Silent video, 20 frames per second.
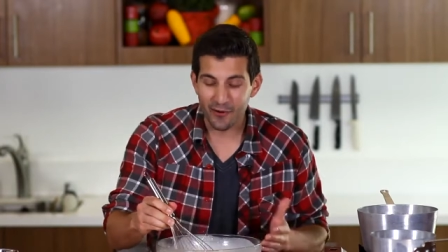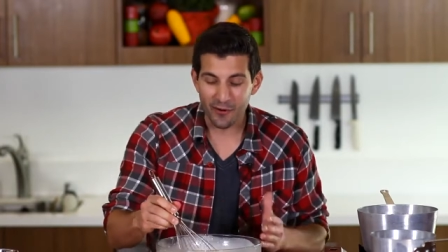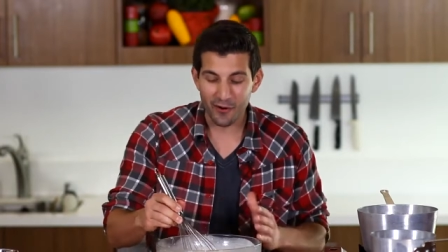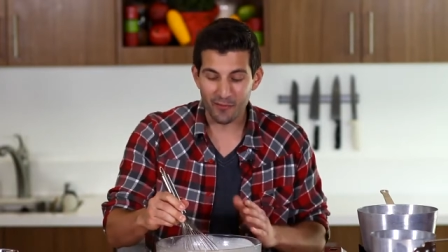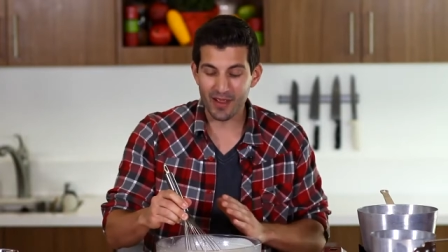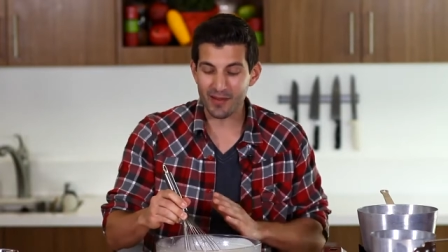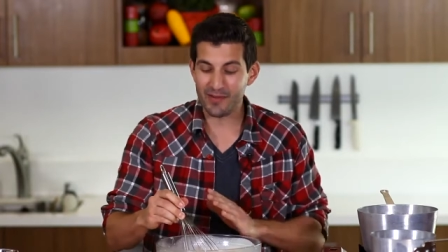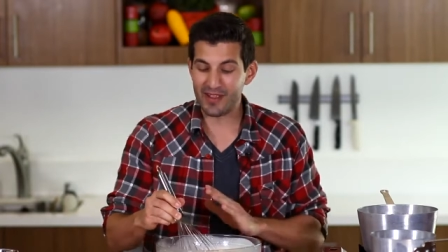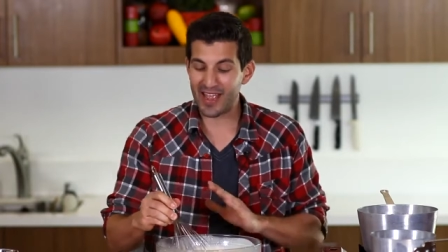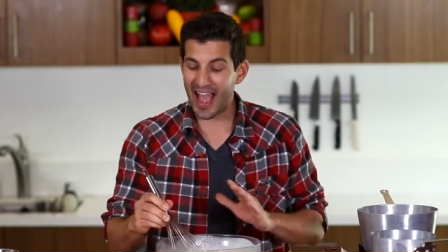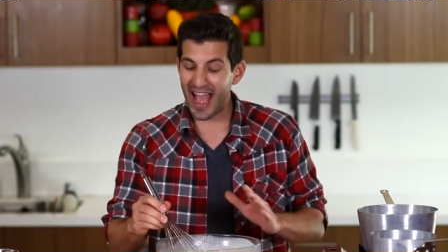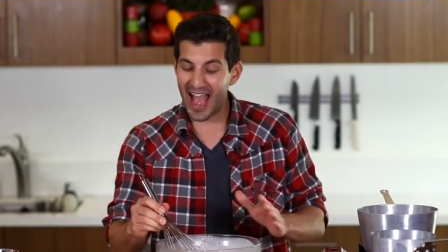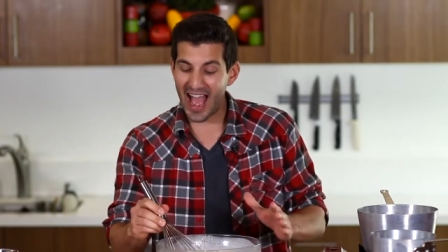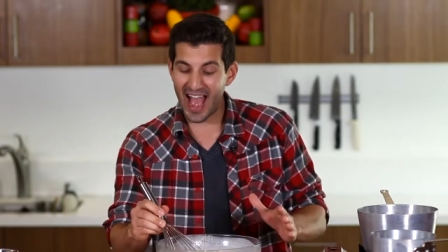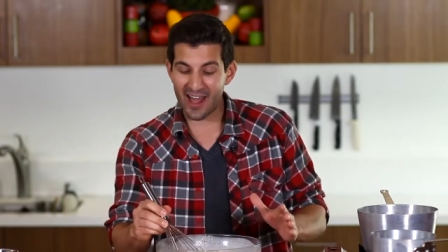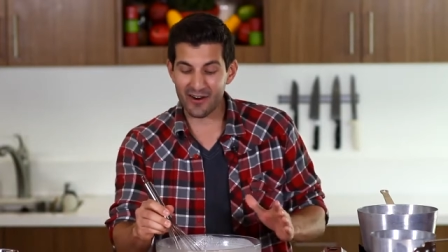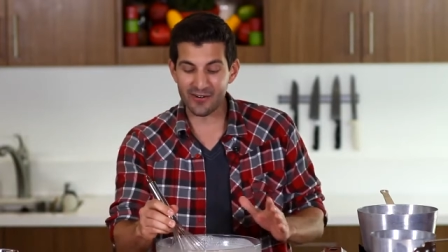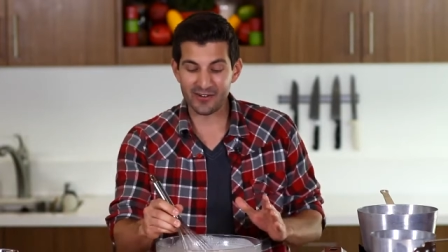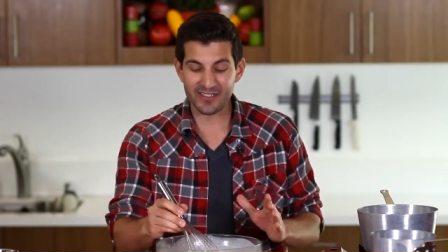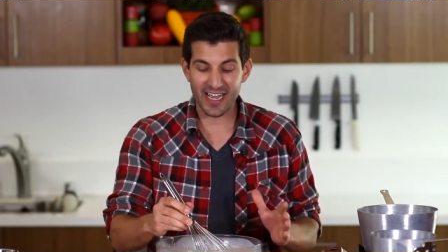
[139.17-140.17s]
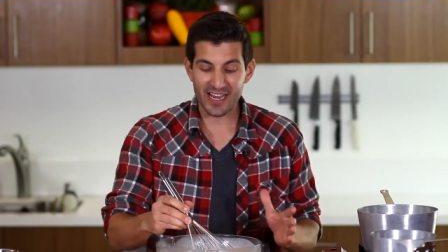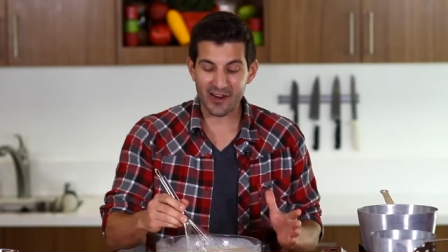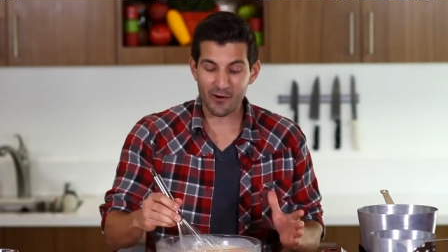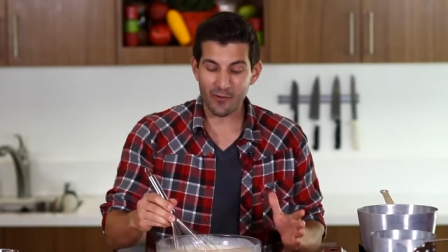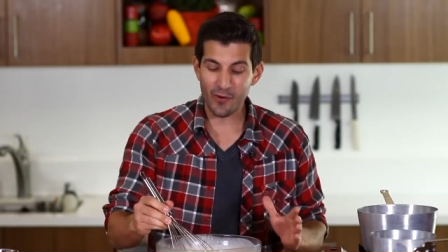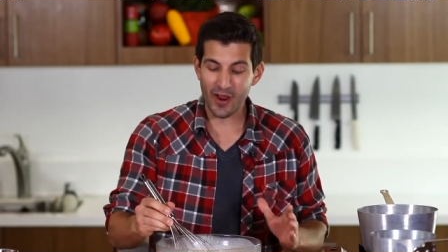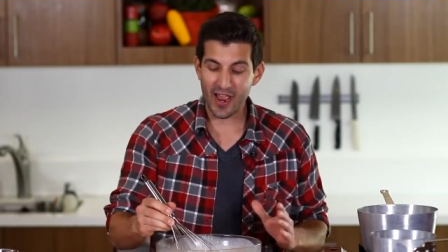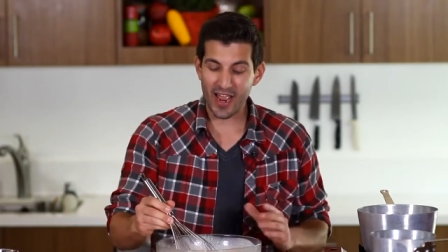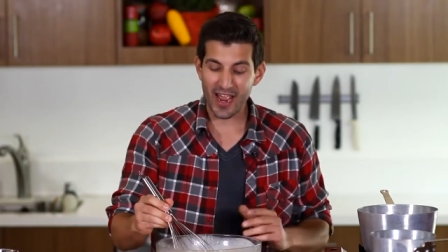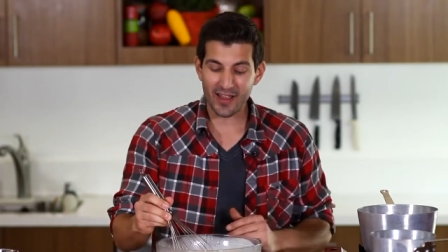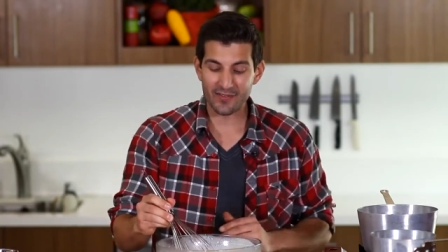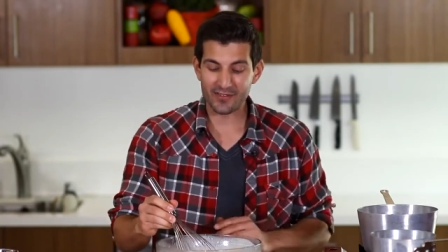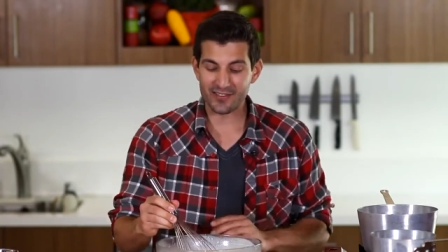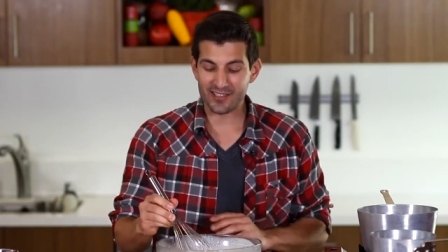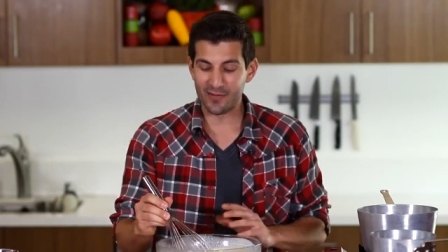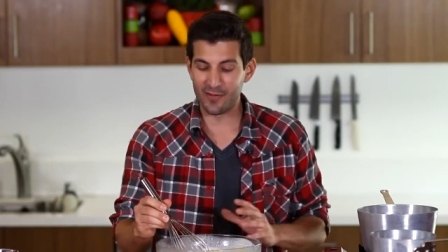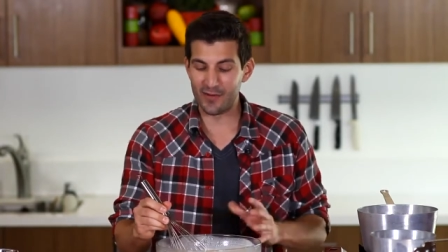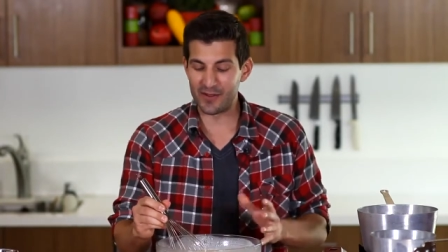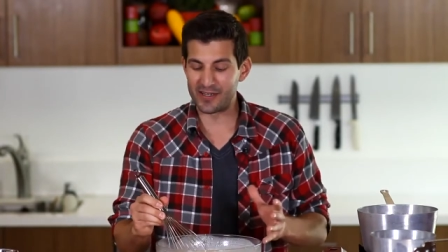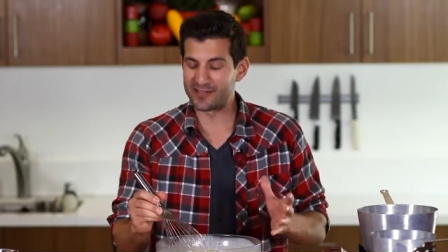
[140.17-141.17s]
or maybe add or take away if
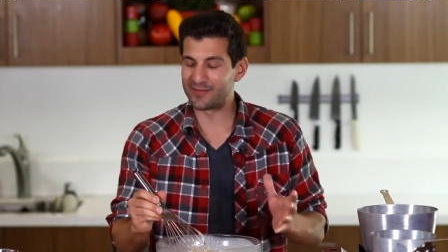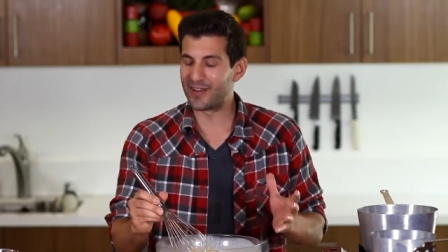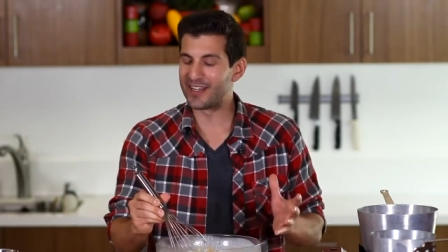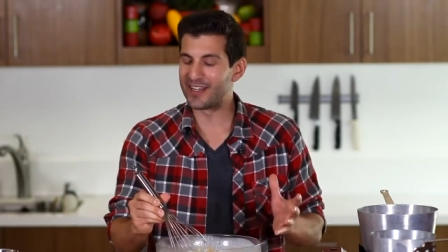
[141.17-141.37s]
somebody's